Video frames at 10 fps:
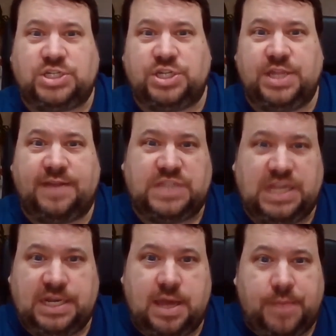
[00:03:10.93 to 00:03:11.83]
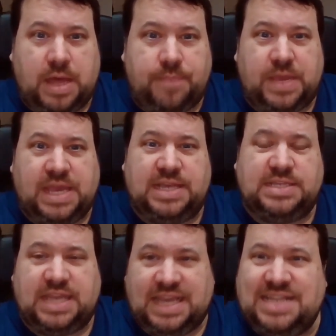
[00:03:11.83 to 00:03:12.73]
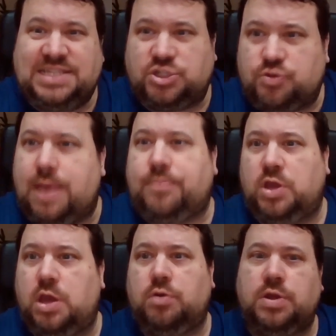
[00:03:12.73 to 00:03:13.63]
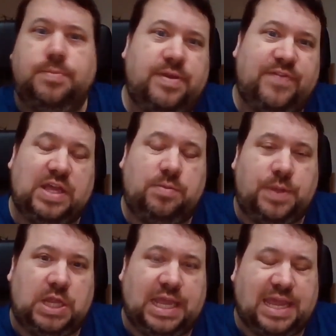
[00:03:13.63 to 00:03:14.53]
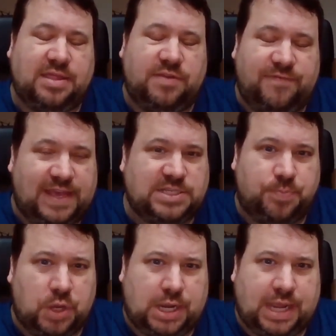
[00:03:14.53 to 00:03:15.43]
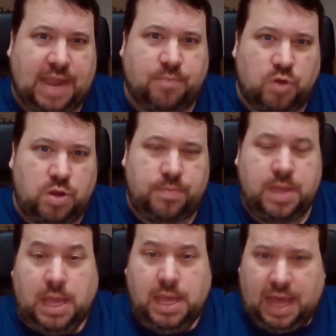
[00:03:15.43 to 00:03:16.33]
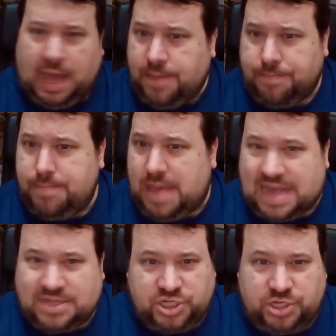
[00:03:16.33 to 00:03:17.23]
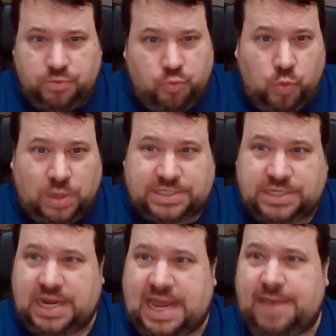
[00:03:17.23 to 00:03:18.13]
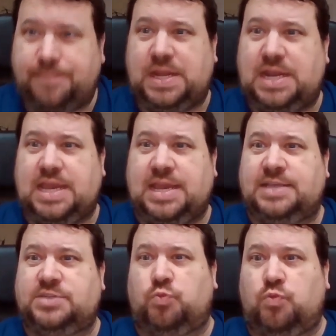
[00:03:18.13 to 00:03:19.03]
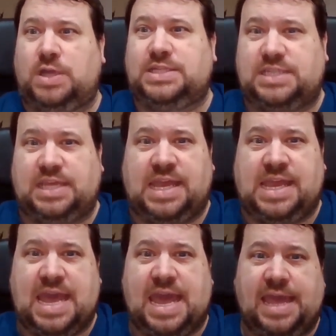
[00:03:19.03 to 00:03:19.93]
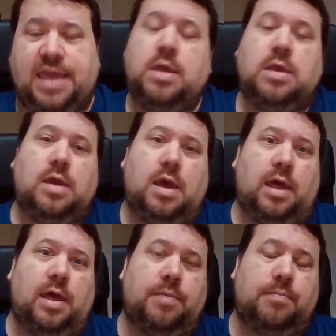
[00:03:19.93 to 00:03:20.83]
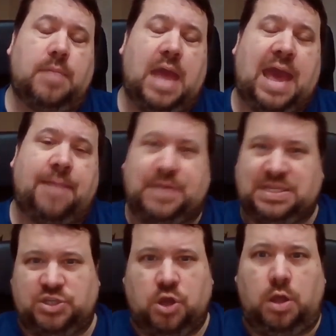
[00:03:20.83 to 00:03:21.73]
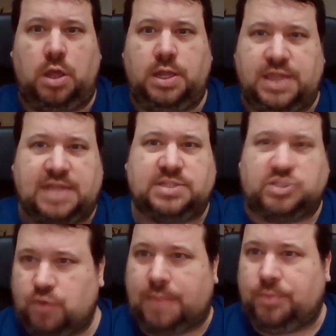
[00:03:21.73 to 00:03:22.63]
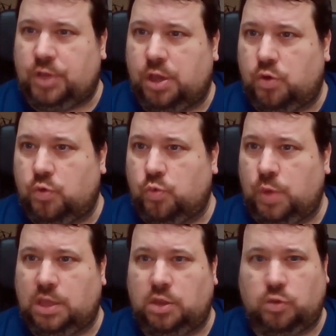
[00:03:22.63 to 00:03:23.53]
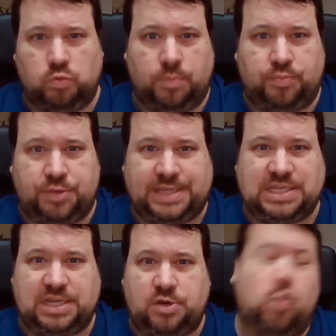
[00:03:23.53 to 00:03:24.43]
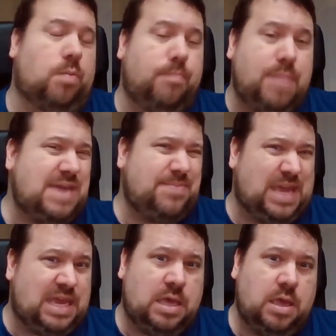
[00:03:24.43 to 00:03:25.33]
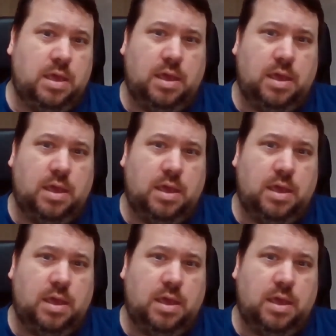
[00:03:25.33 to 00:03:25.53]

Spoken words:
question that I've seen come up is Scrabble Go going to be available in the Facebook game room? I imagine what's going to happen is once the EA app is gone, then Scrabble Go will replace it, or maybe